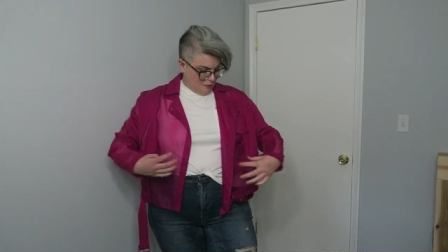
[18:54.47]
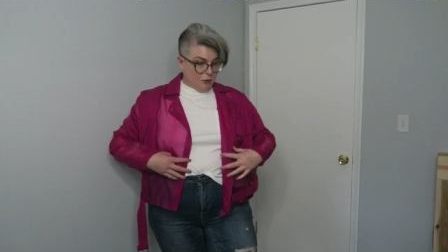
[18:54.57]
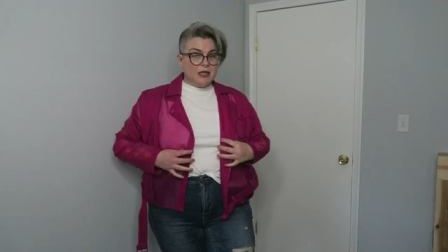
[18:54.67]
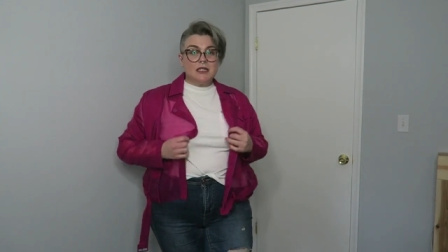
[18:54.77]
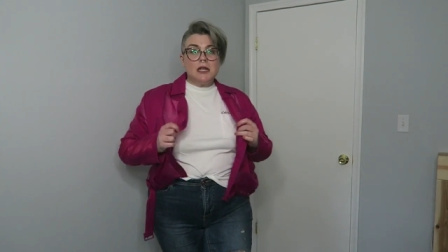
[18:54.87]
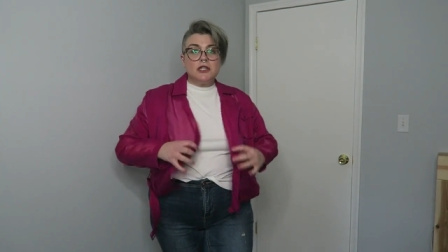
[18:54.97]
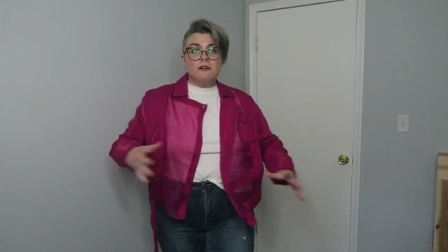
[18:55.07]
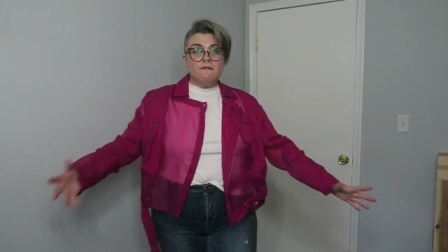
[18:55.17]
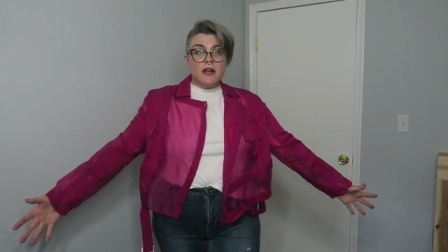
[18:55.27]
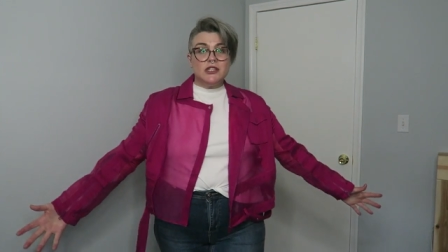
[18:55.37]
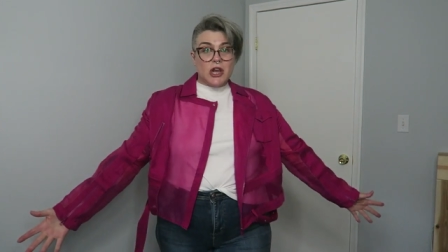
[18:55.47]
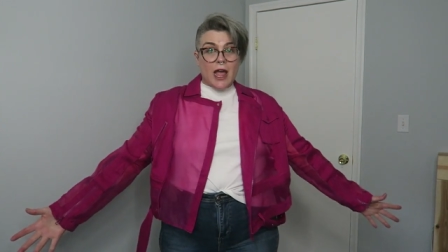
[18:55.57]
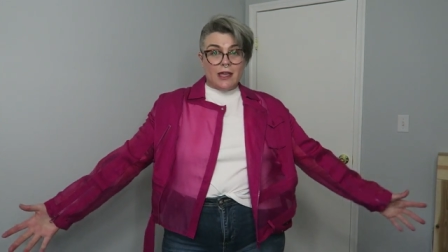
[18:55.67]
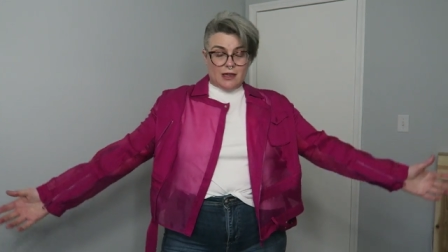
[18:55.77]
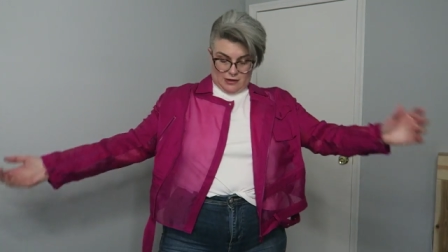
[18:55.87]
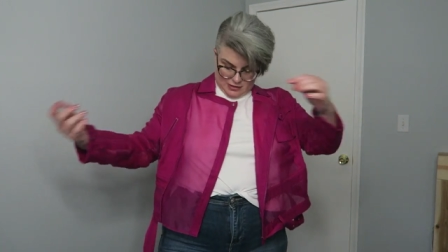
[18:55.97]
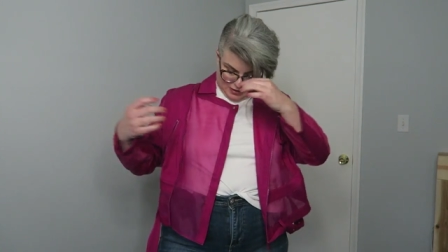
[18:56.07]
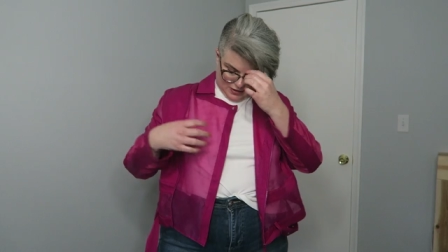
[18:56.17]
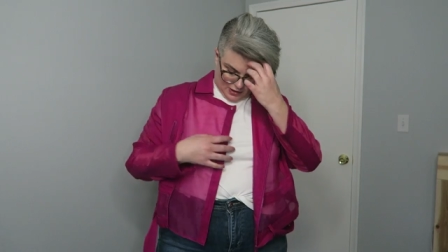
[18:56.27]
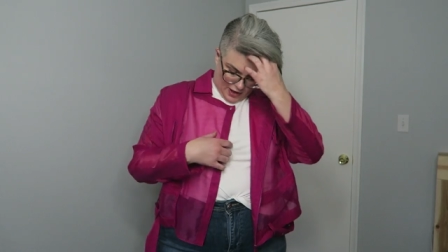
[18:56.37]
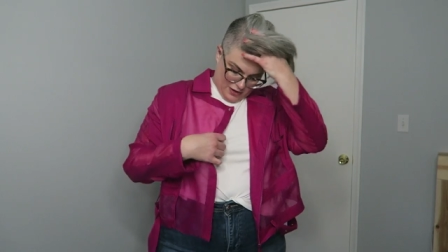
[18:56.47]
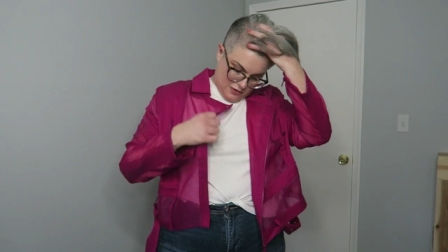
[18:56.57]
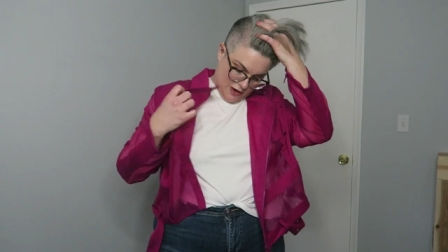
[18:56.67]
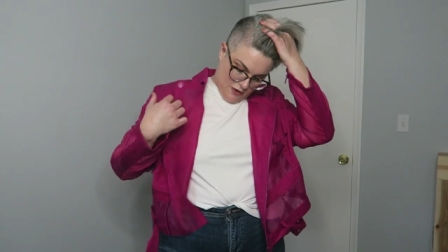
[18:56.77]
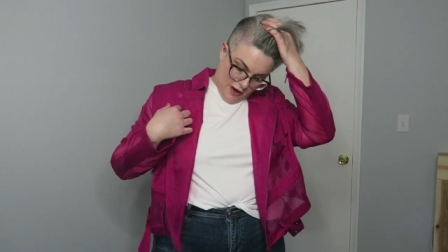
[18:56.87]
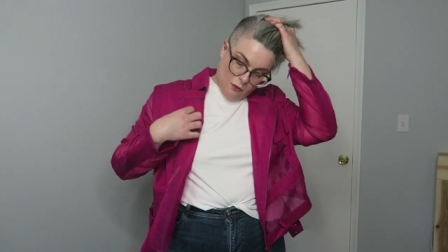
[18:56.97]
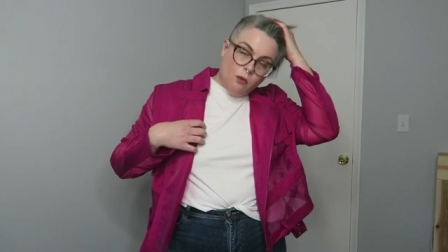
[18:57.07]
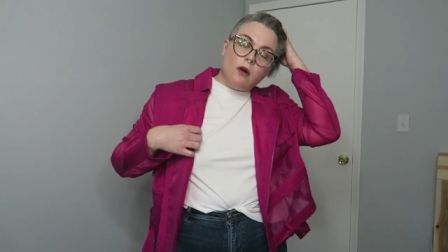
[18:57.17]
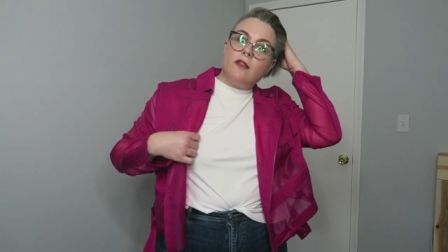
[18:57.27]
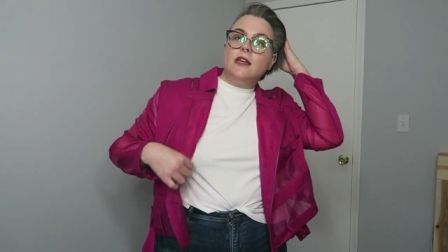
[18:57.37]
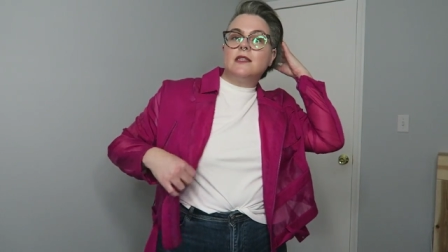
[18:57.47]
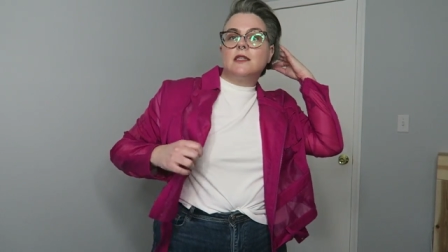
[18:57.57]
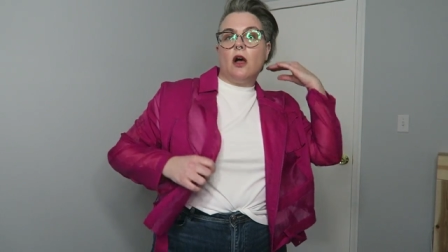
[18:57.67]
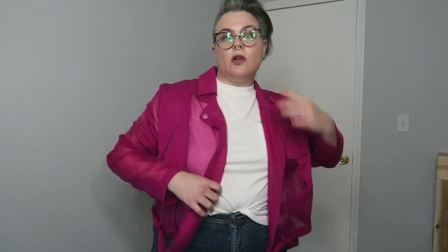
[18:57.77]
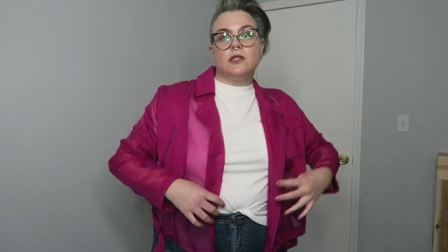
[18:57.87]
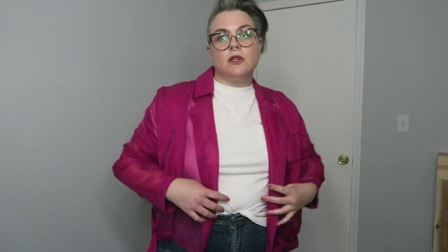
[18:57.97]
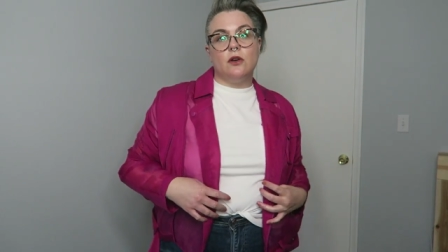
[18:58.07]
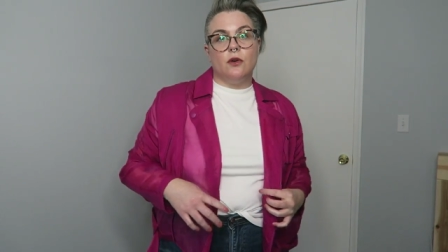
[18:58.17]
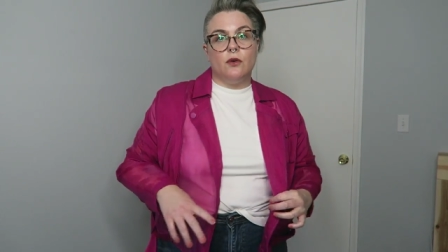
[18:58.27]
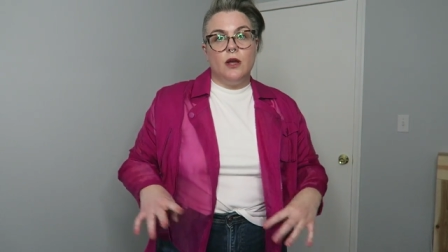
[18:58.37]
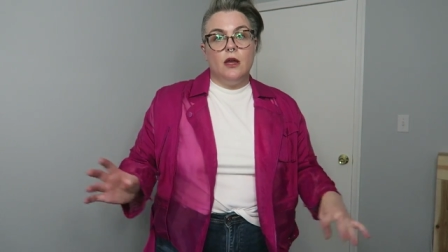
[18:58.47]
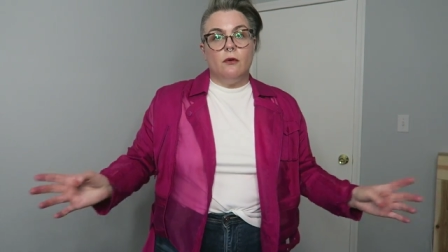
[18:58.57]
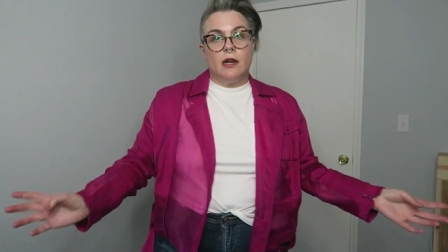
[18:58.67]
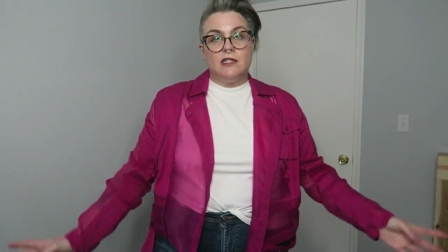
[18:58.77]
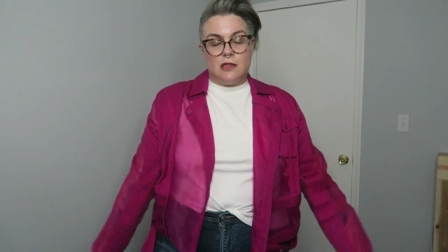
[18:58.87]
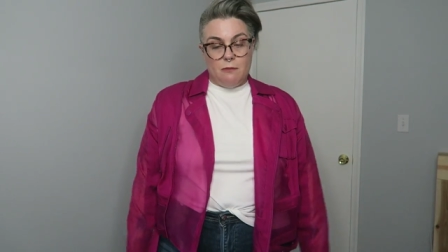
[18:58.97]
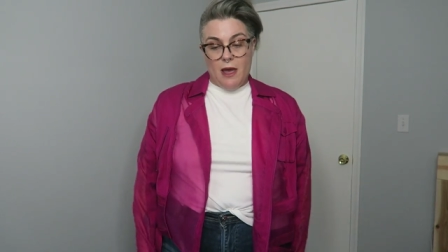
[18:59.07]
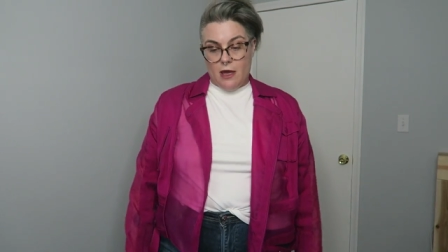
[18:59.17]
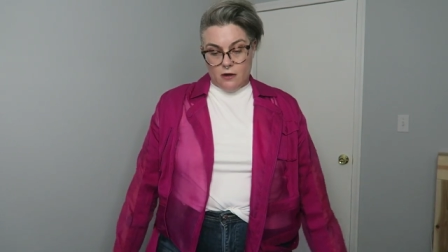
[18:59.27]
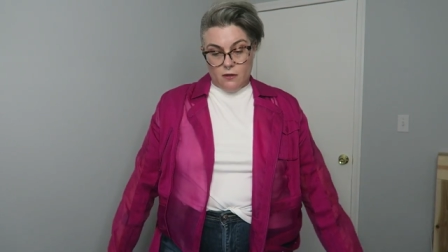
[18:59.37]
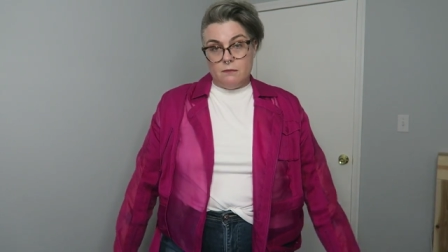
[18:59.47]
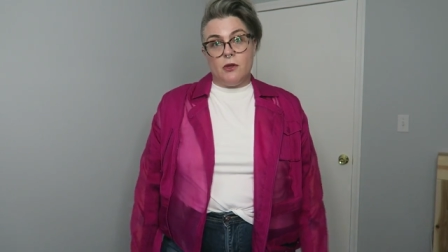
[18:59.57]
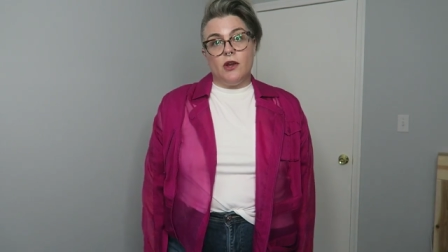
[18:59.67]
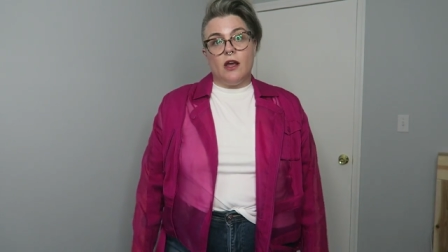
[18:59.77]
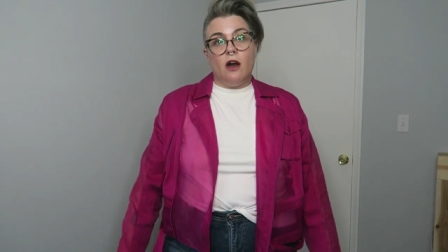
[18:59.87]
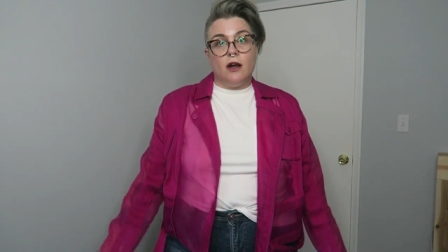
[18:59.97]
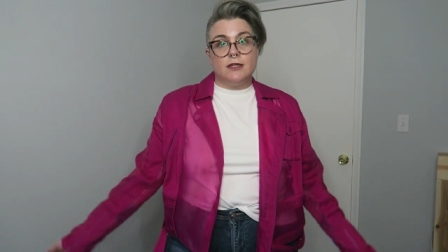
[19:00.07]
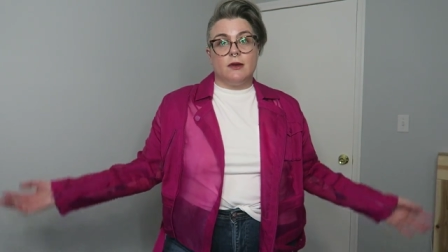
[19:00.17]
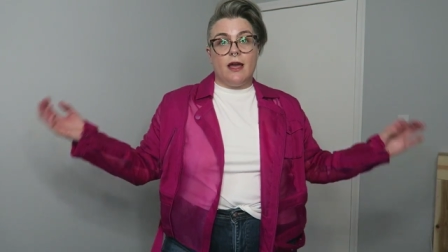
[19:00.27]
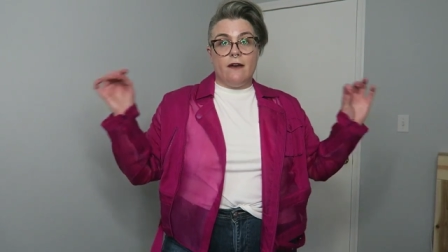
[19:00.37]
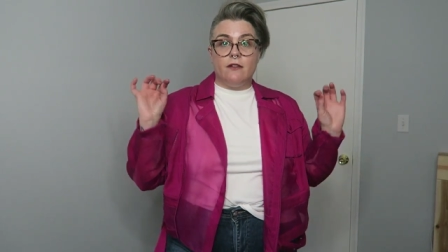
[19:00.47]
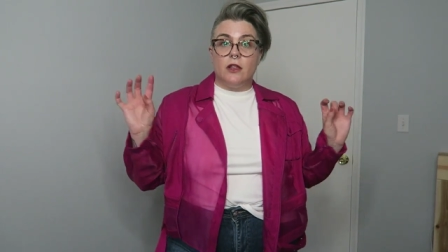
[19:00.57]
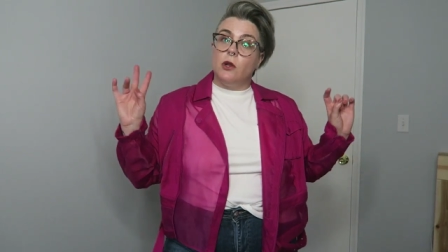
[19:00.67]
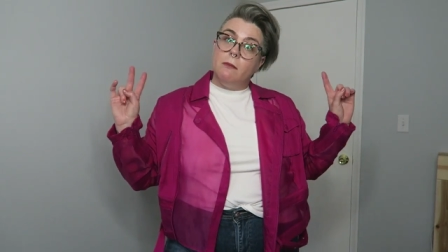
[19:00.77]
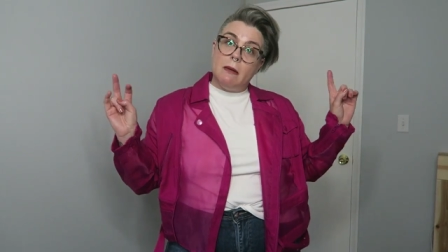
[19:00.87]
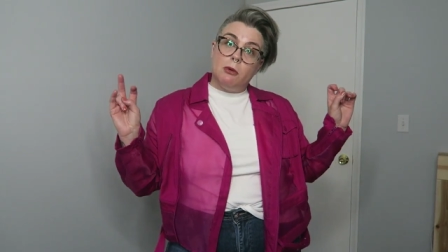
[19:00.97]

But it's such a fun jacket. Like, I don't know. I wore this also when I did the panel at BeautyCon, so I have a little